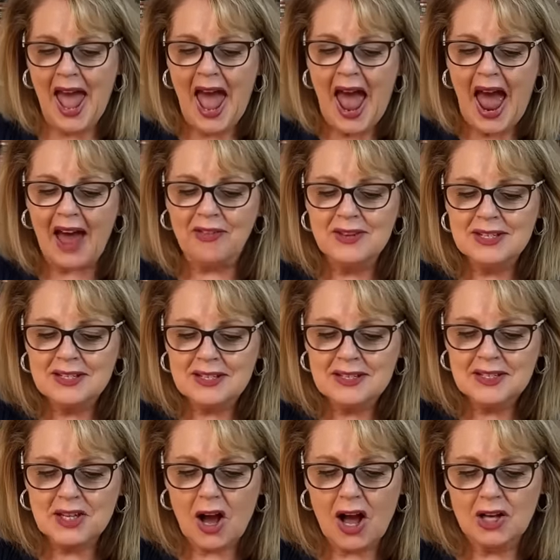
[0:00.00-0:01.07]
And this is
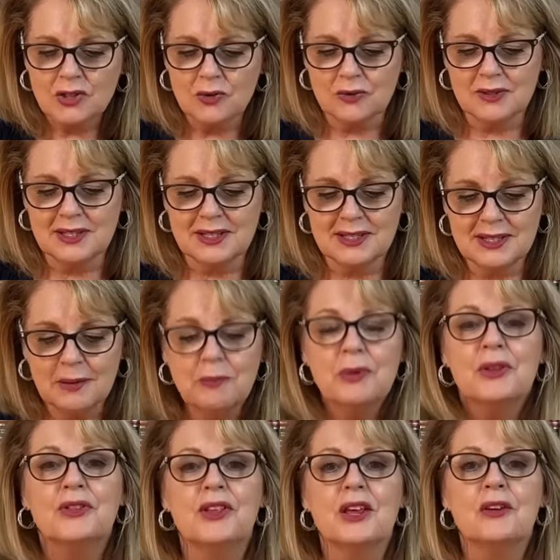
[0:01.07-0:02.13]
titled
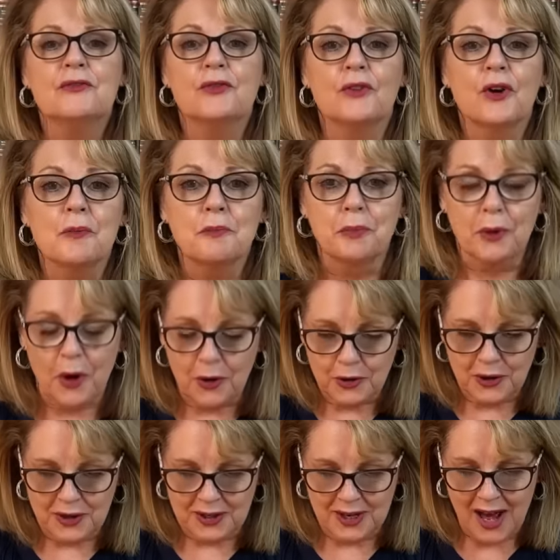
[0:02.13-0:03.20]
Sympathy for a
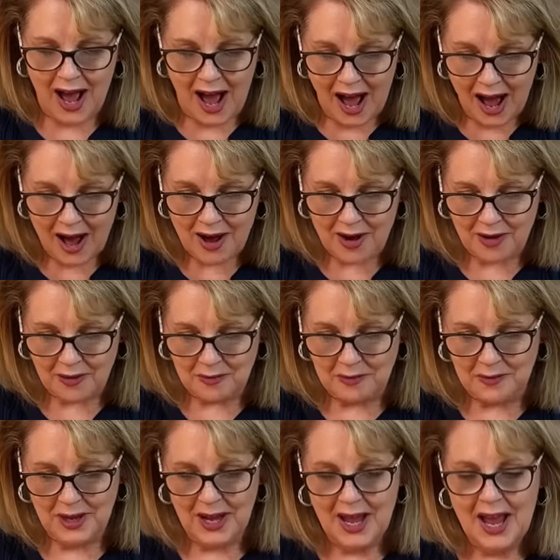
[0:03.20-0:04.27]
Broken Arm.
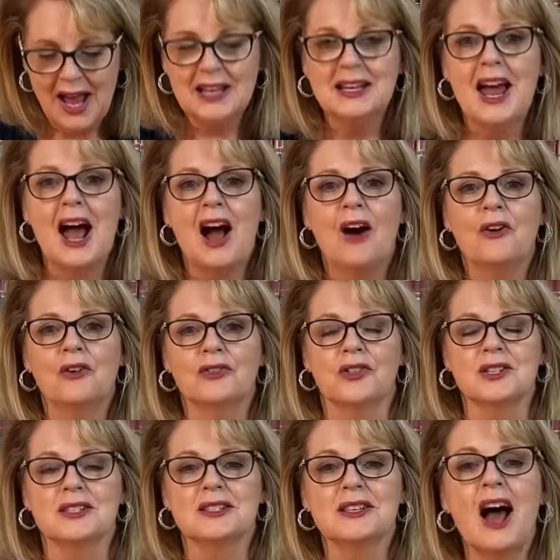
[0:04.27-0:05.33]
Now,
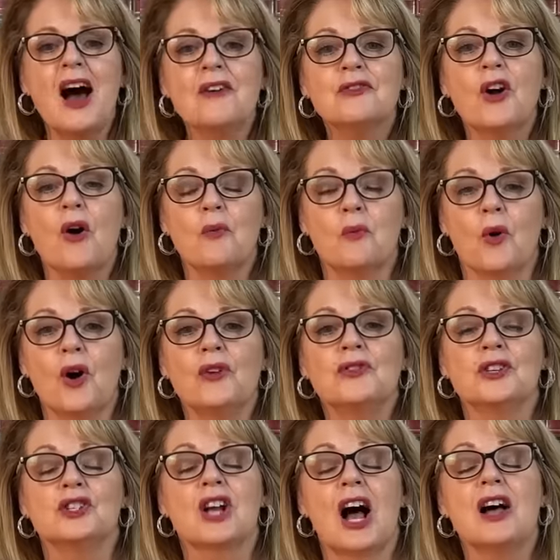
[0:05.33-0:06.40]
the staff got word
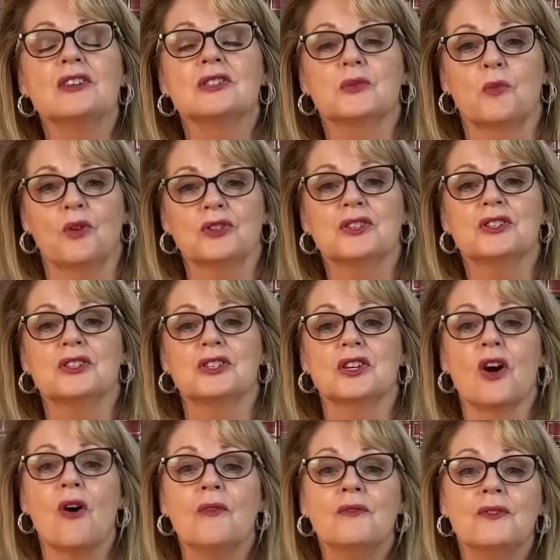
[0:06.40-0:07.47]
that Charles wanted to
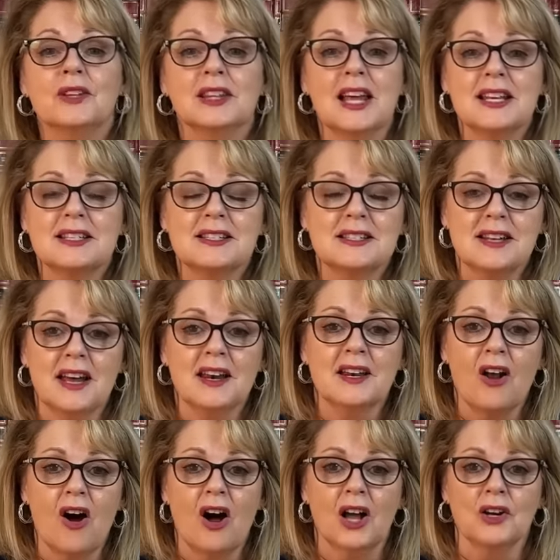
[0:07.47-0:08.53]
convalesce down at
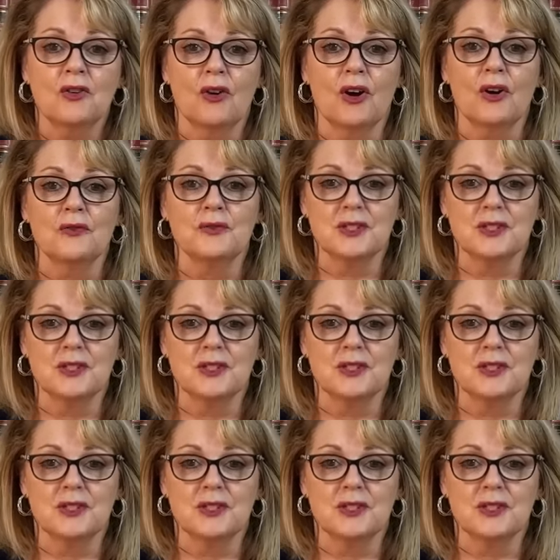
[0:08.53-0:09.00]
Highgrove.